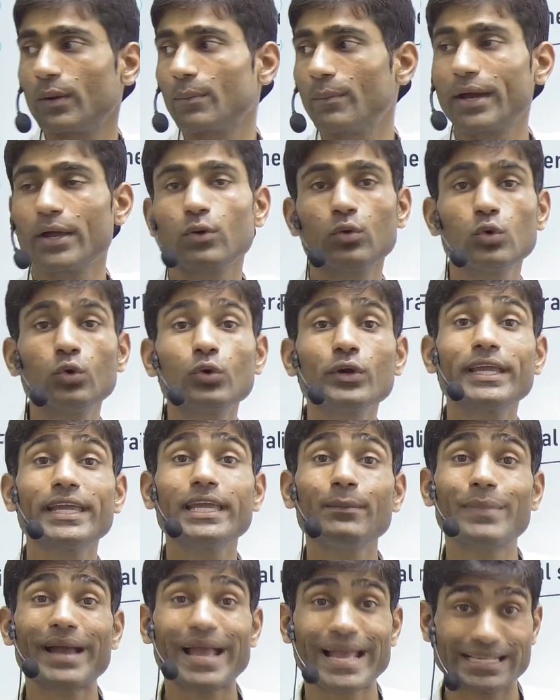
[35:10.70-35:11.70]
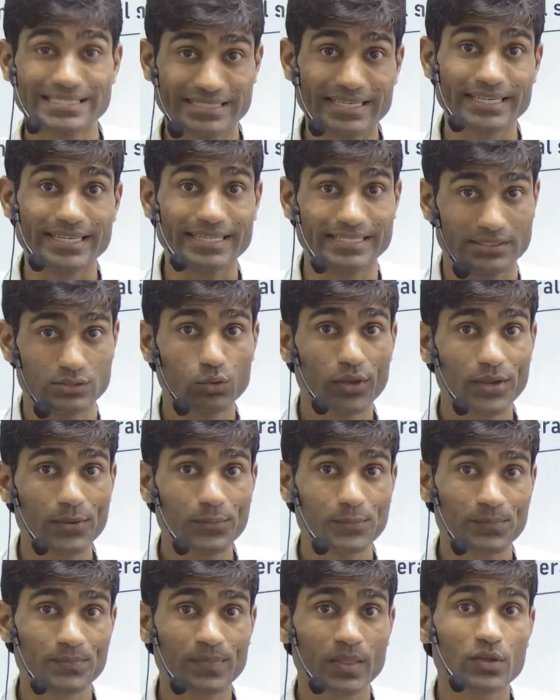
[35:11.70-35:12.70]
root 2, keep as it is. Okay,
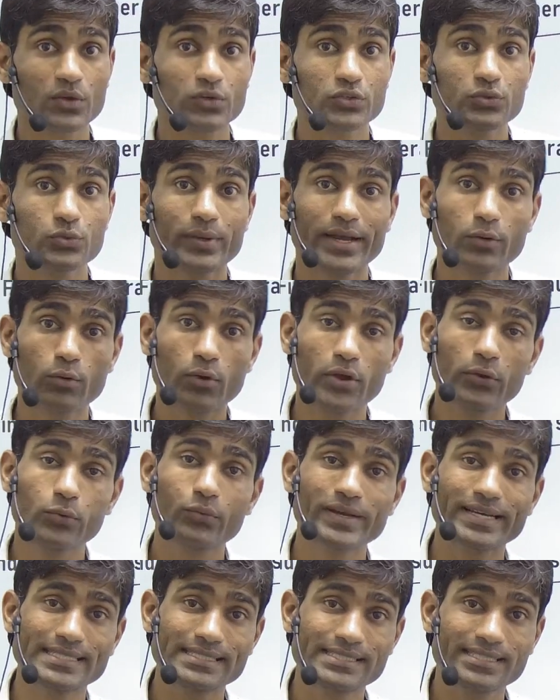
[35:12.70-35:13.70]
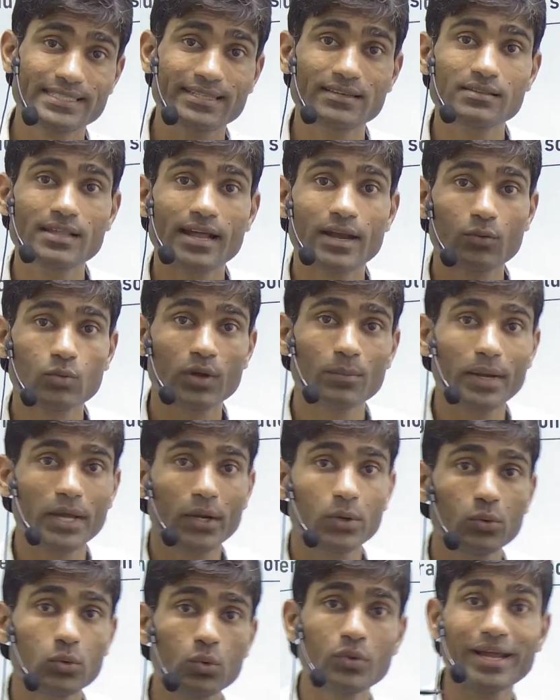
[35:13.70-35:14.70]
so we are going to consider that 1 by
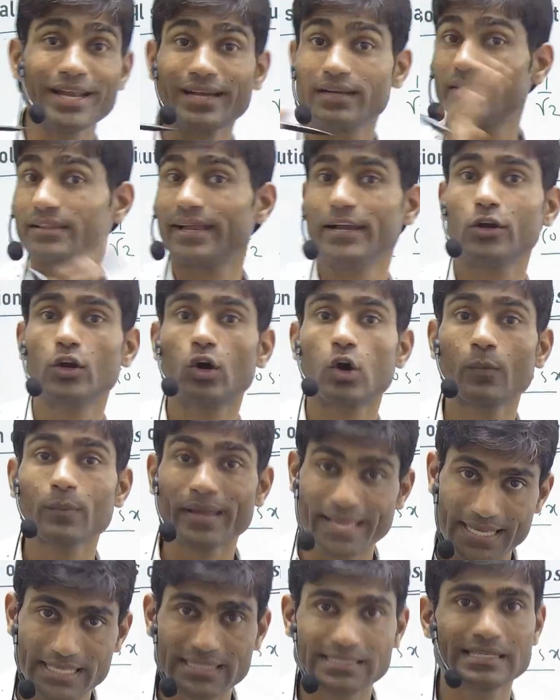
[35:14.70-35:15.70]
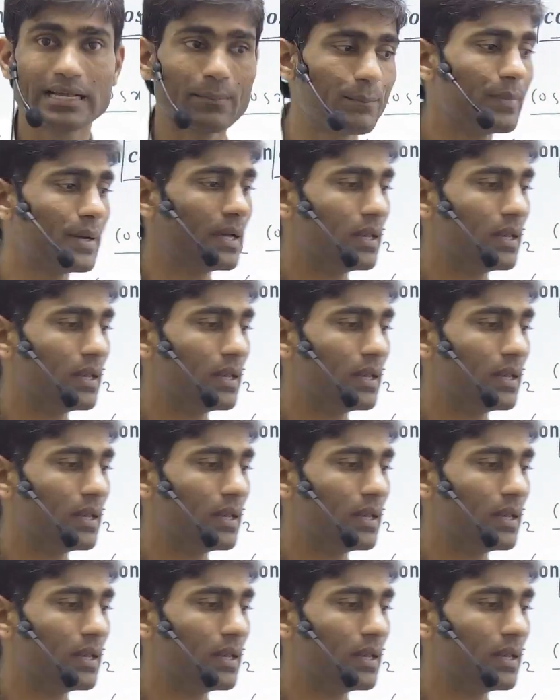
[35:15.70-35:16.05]
root 2 at the end of example.